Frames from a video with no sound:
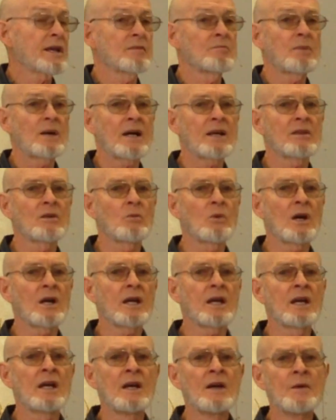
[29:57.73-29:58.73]
And by the
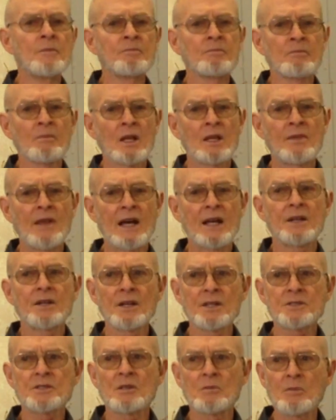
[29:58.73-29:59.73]
way, that
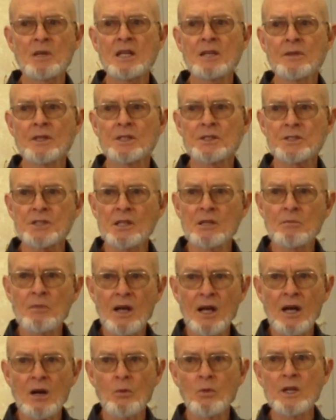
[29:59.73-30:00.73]
doesn't mean that
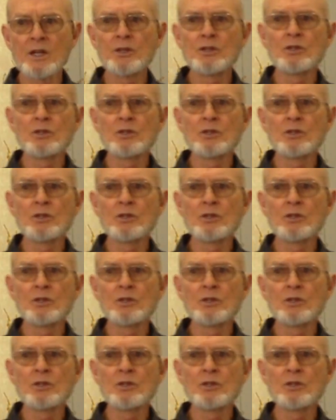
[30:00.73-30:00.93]
somehow we